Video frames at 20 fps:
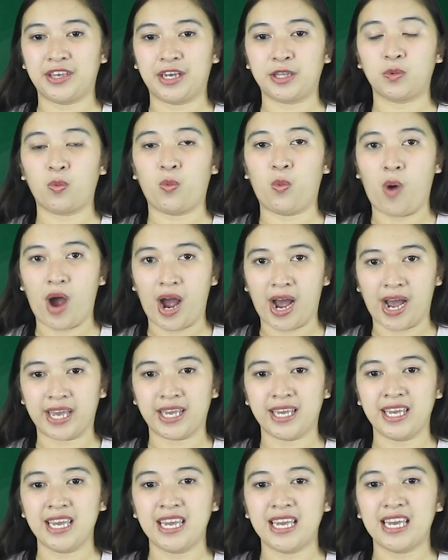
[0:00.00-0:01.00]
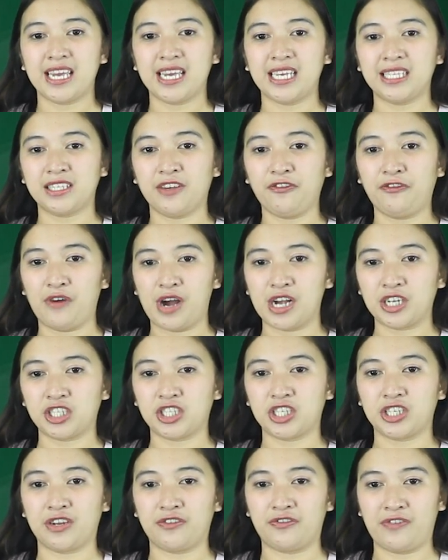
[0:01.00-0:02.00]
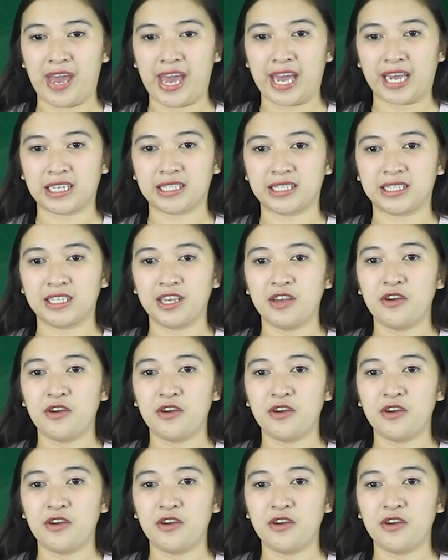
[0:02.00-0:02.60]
that y is a function of x.